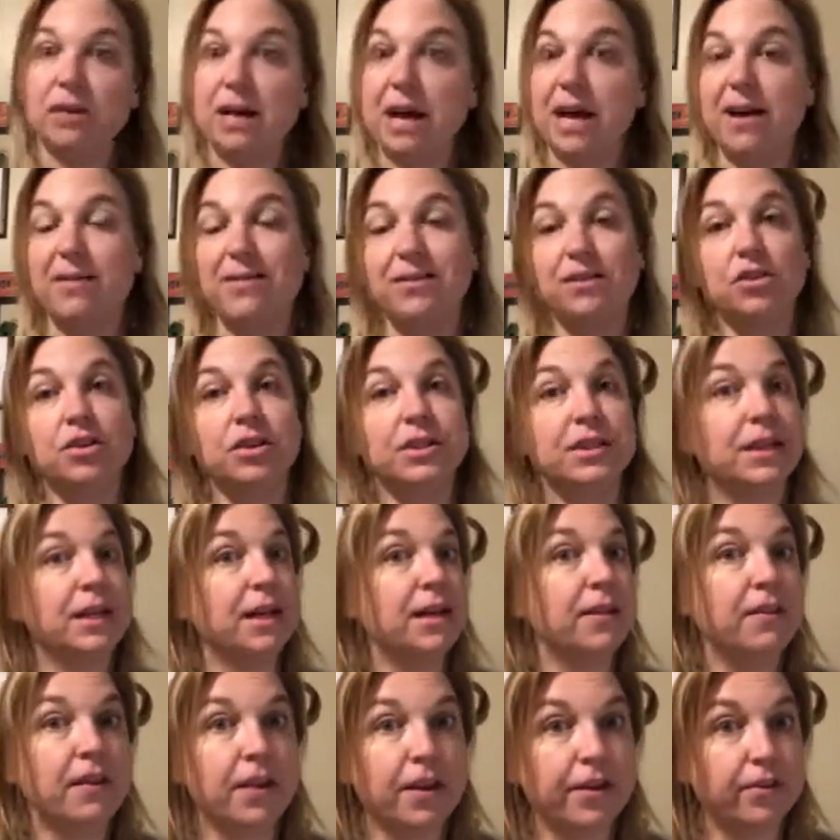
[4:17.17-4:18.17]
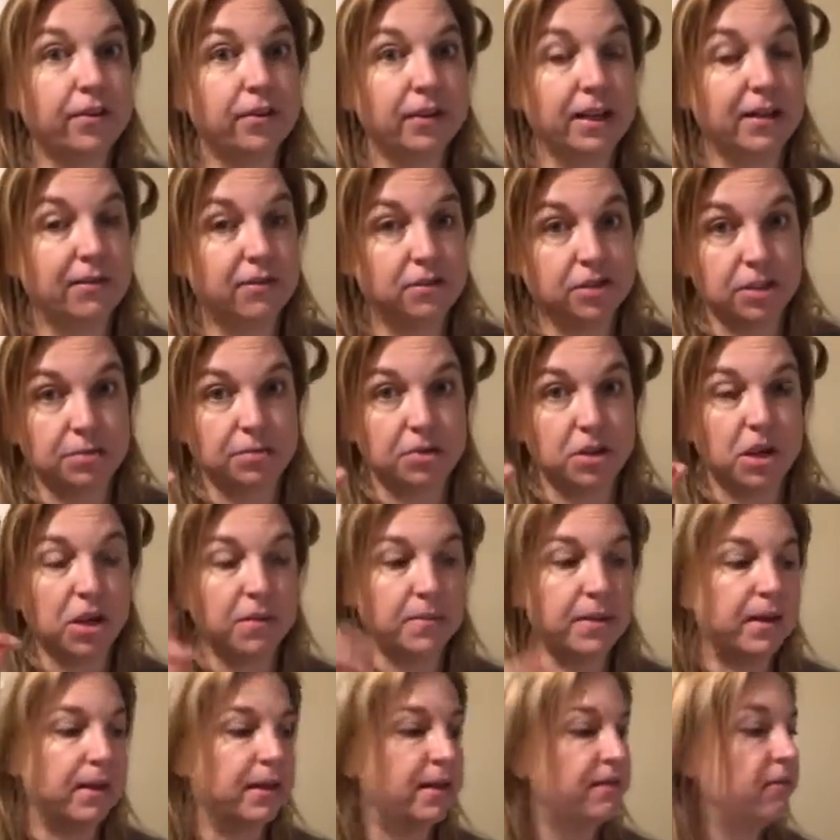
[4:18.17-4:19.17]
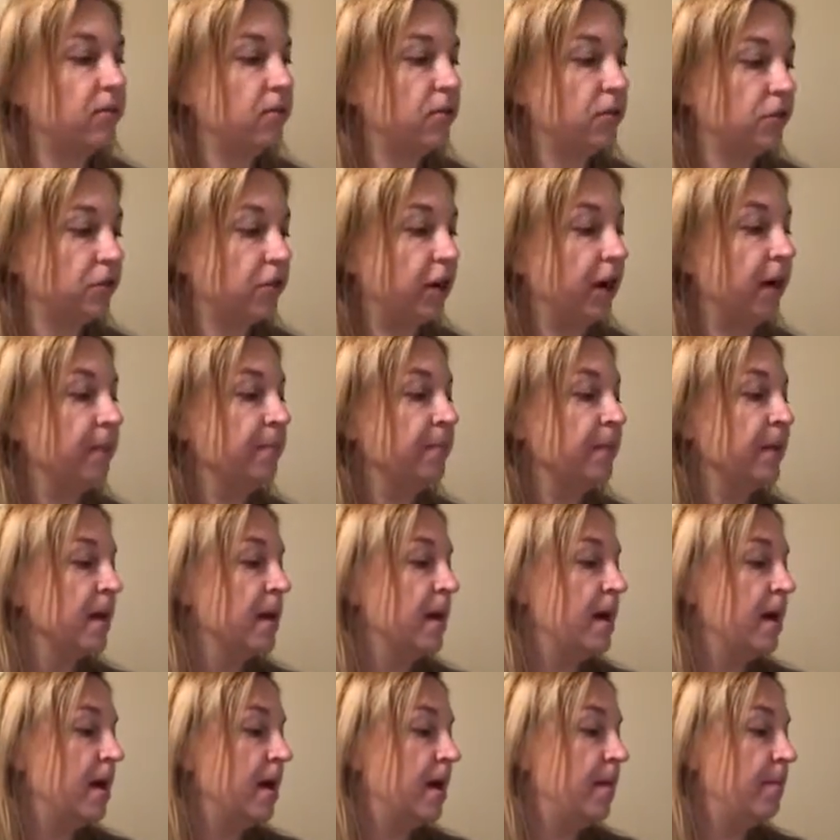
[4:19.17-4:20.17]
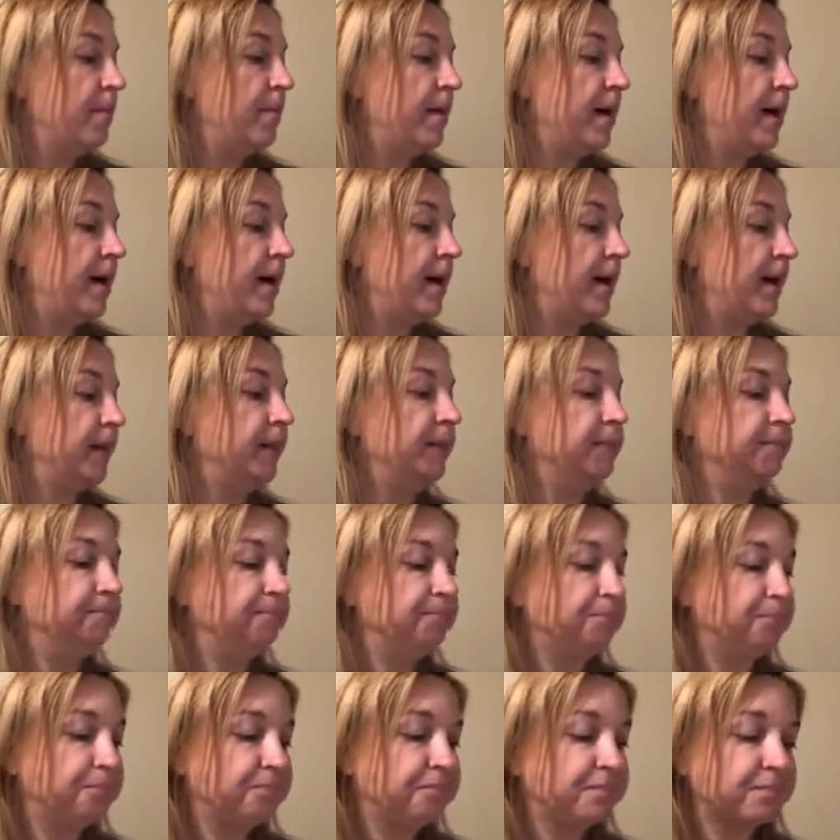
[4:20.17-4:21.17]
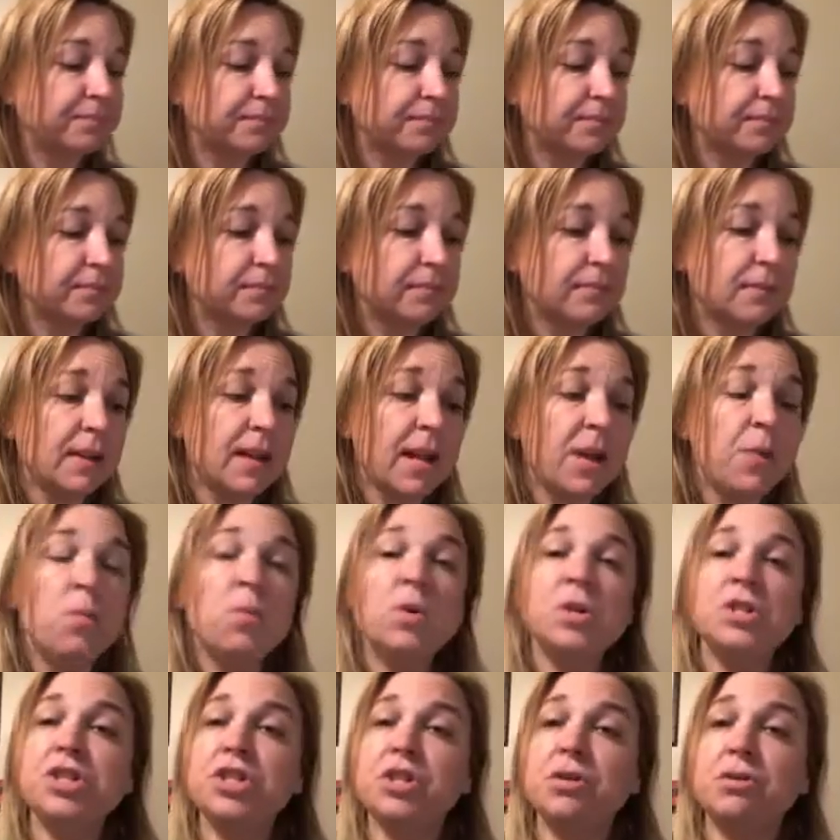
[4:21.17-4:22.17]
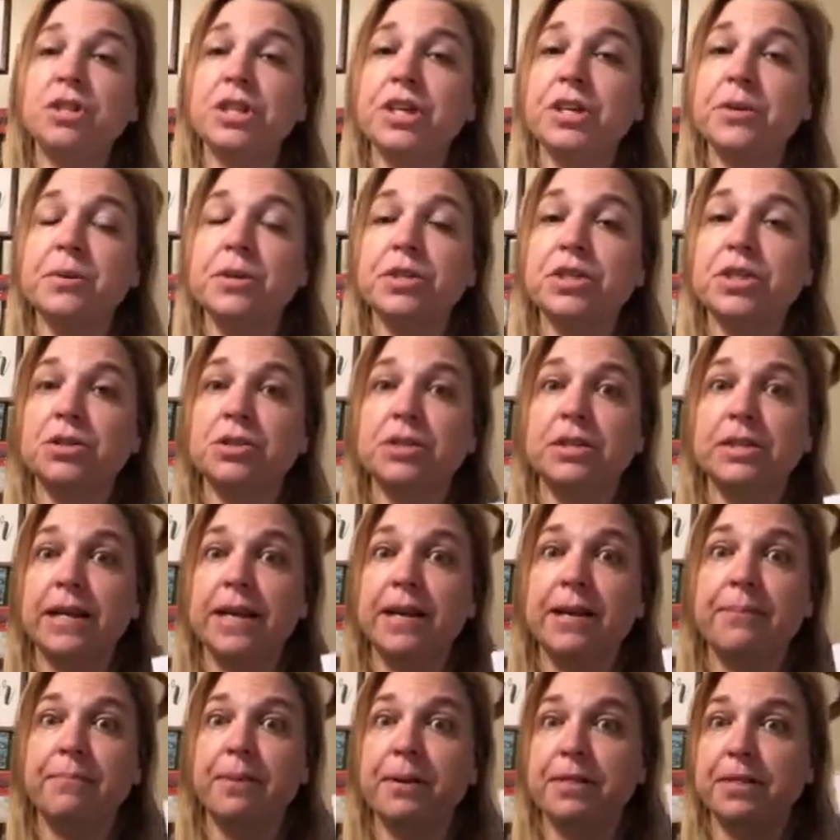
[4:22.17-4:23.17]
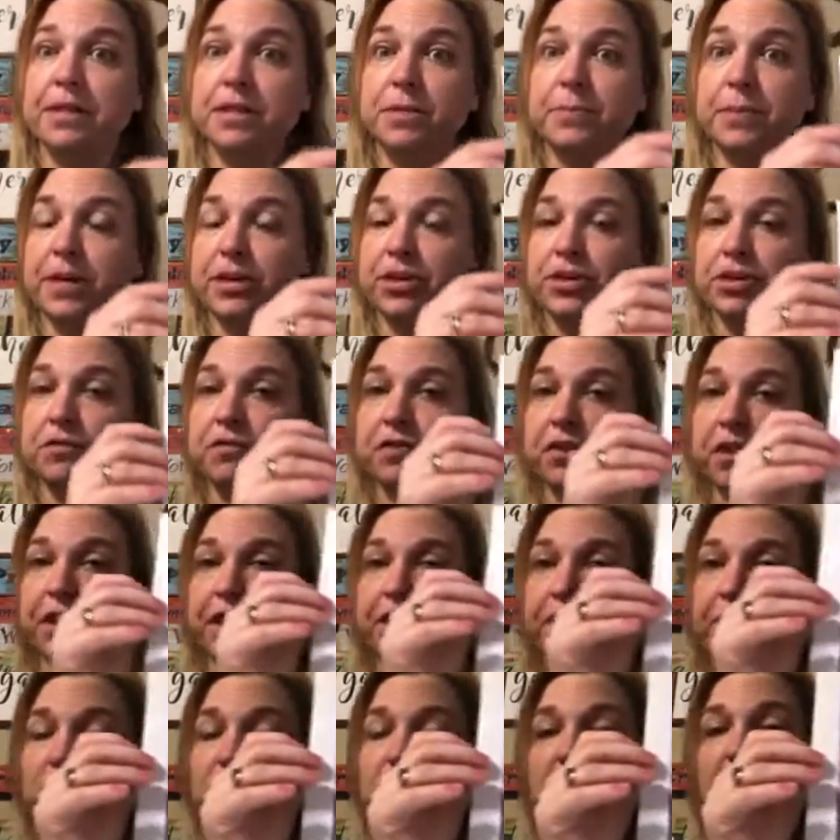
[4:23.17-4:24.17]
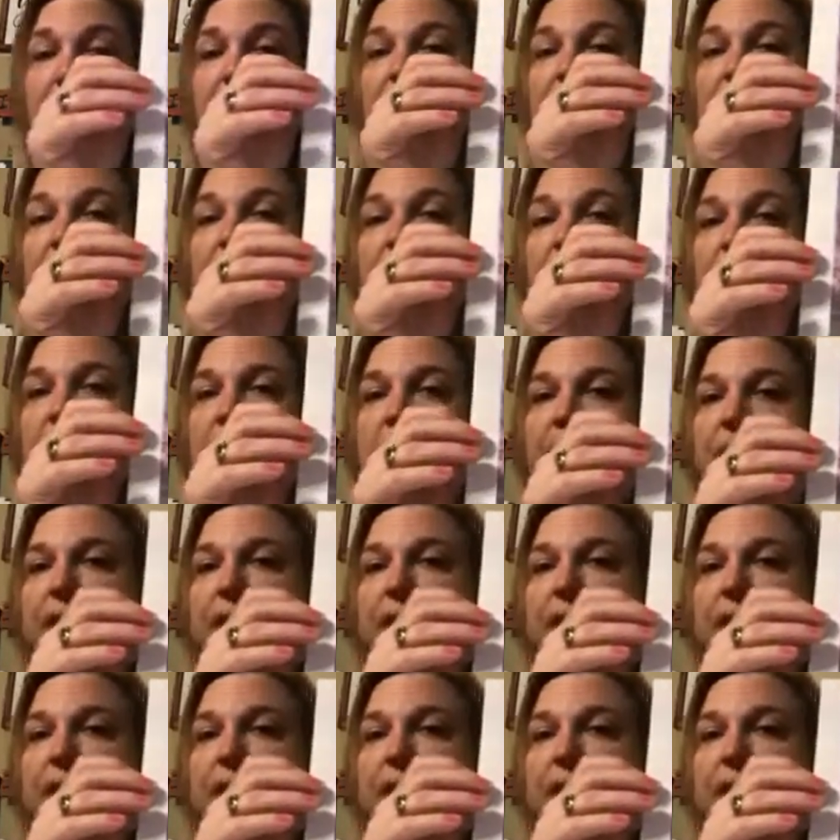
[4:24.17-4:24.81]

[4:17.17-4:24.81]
I haven't looked at any of the other levels, so I'm talking about level 3. But, and what she'll do is she'll say, put this picture in front of your child.